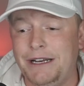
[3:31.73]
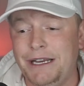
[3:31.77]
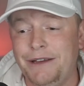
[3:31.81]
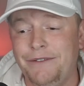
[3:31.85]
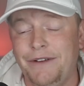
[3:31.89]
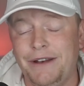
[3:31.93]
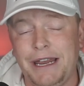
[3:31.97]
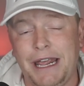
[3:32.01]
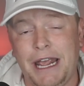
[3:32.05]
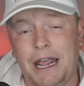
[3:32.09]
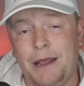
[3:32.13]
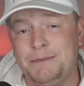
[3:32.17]

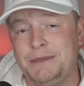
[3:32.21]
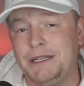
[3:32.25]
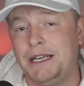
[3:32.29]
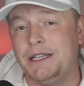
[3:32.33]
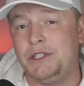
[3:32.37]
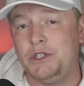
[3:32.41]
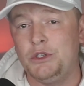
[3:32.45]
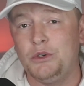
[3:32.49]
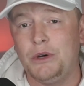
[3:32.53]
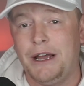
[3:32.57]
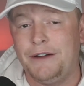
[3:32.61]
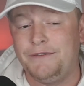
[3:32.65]
Even games
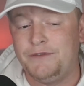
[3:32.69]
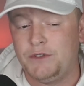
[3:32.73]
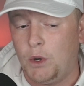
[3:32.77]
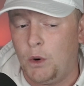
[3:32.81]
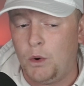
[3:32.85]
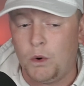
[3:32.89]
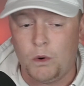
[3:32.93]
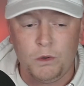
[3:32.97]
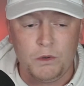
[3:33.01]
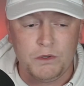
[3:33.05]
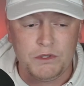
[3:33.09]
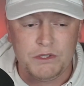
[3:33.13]
that do have
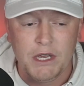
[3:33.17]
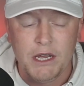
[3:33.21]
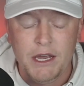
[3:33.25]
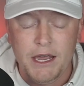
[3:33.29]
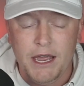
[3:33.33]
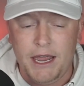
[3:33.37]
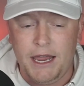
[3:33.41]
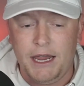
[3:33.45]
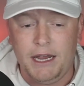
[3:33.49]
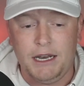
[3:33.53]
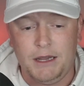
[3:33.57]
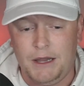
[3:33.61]
totals
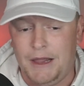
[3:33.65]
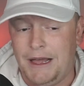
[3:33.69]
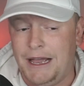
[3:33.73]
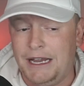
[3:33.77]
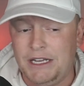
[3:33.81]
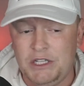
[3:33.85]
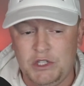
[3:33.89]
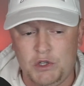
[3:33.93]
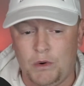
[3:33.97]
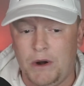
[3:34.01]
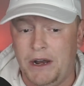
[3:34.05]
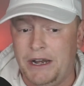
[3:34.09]
and
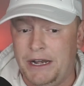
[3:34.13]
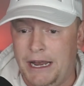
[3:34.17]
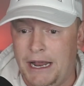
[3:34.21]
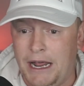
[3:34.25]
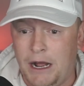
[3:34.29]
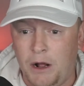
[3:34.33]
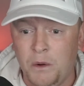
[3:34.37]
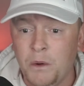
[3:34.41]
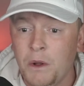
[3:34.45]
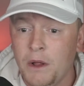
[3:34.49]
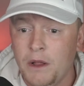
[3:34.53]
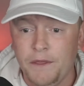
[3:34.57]
lines right
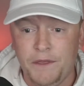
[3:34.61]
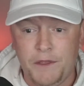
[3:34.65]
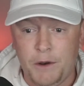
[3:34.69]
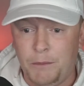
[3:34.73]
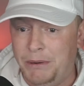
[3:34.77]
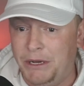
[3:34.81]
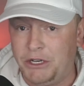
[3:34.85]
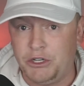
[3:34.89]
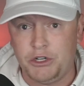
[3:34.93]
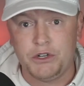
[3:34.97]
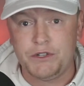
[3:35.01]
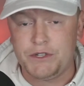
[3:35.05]
now, their
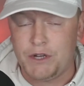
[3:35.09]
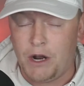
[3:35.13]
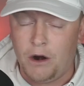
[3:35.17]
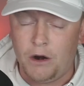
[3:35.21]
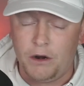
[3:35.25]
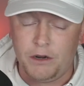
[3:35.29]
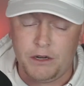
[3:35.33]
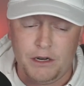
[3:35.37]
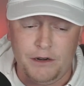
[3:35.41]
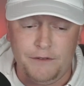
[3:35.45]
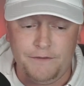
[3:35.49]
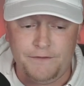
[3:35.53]
pitchers
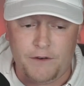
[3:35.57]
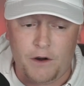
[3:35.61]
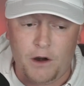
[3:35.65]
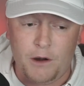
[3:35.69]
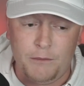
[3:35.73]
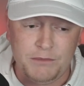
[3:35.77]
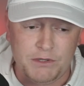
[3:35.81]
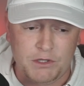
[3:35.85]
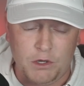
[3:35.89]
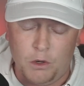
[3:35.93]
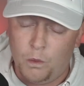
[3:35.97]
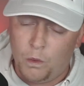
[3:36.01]
aren't
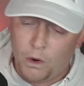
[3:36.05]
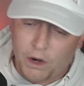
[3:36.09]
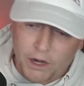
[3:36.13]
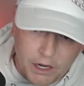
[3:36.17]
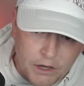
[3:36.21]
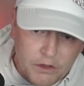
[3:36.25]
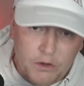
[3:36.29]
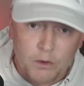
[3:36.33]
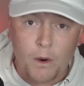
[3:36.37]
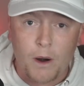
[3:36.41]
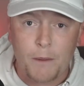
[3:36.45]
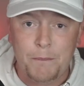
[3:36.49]
confirmed. So we're
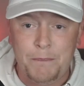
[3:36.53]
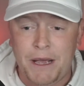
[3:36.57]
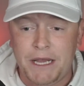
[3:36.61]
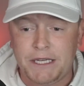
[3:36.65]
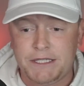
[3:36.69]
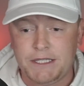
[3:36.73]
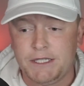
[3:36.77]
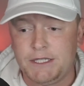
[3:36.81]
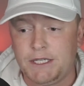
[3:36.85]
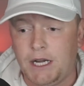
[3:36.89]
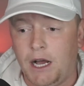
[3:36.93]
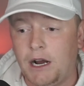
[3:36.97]
going to do our
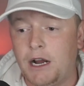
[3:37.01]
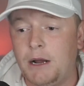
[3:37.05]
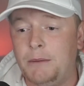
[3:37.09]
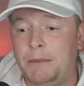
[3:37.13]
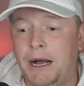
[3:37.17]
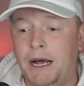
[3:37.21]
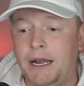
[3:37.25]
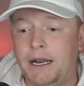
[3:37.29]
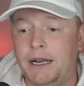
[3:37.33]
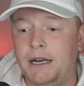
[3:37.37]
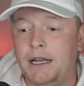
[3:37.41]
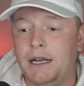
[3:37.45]
best to talk
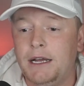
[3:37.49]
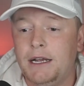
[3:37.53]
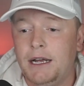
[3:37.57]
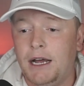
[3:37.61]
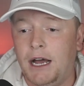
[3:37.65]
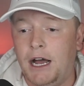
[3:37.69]
about it.